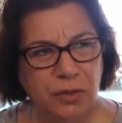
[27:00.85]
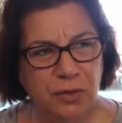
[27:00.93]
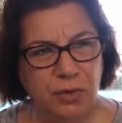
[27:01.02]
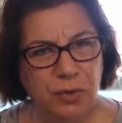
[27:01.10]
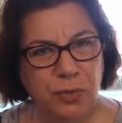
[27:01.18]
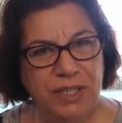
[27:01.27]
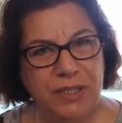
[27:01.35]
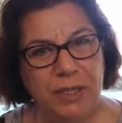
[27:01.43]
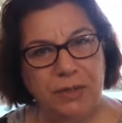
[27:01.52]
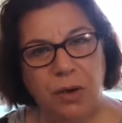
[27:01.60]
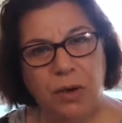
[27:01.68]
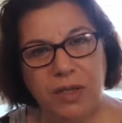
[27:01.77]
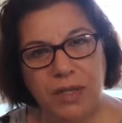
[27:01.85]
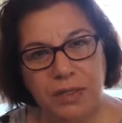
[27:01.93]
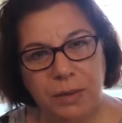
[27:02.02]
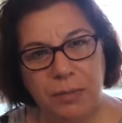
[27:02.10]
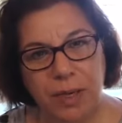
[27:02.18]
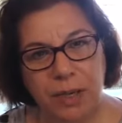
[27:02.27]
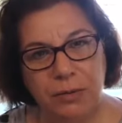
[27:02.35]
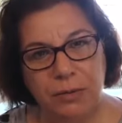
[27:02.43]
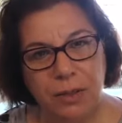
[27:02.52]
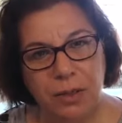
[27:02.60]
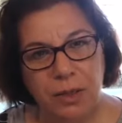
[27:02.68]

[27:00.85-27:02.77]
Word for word: don't know what they're talking about